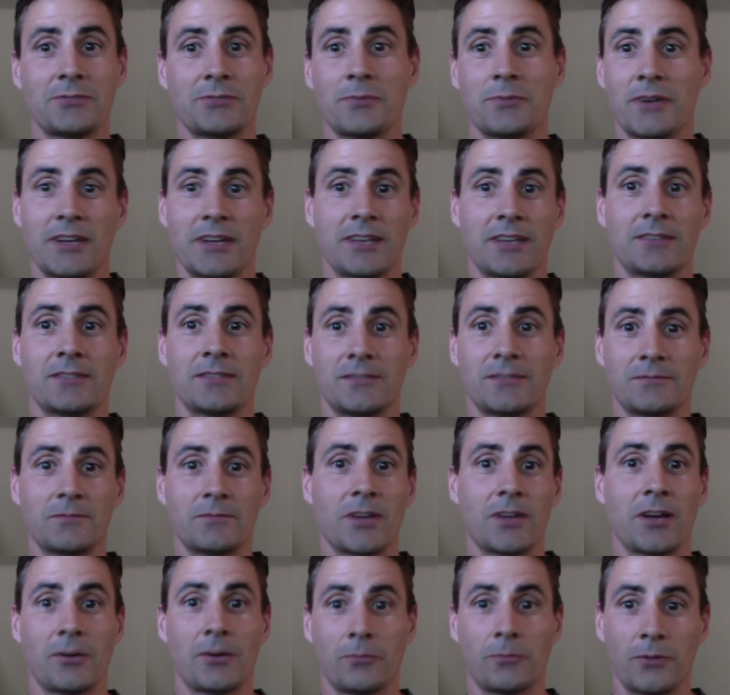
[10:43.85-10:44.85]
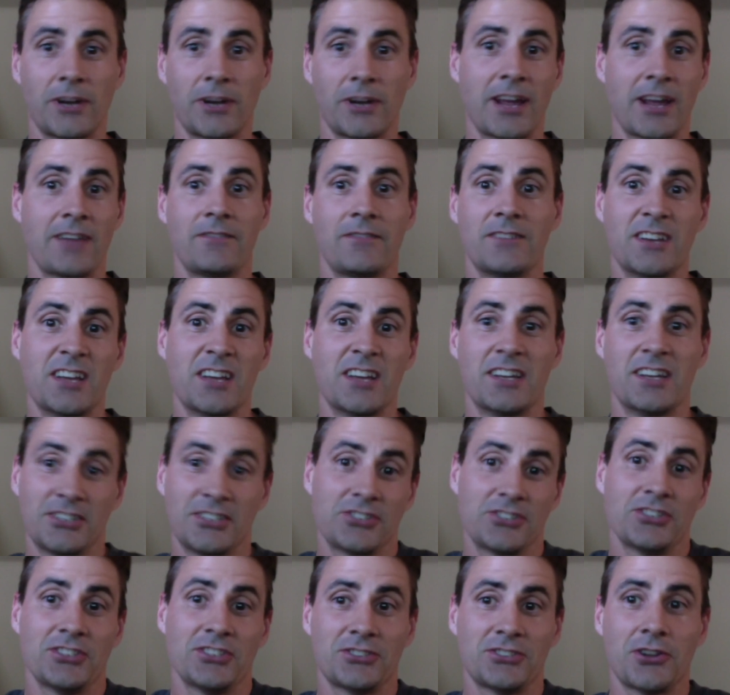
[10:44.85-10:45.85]
But when I
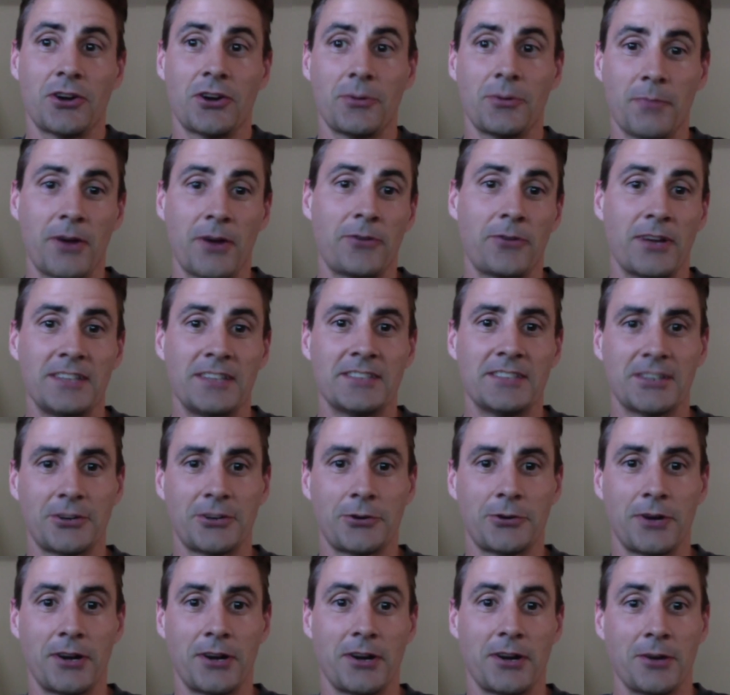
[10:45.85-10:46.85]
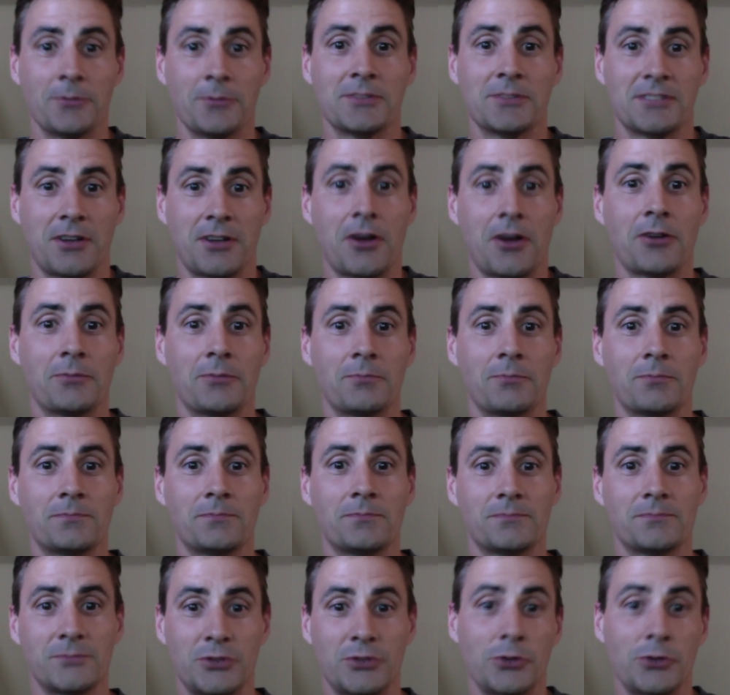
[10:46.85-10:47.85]
initially started my racing career, it was on
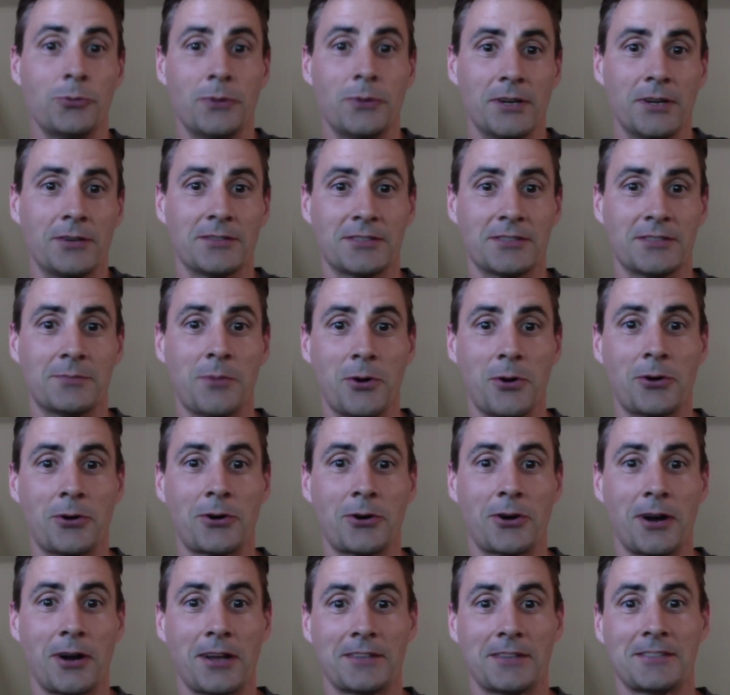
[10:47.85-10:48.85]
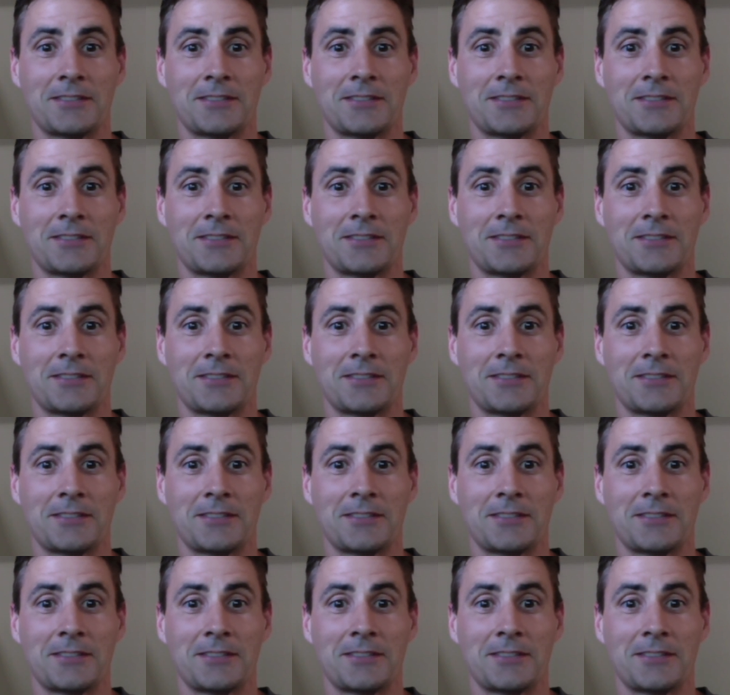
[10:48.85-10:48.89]
two wheels in motocross.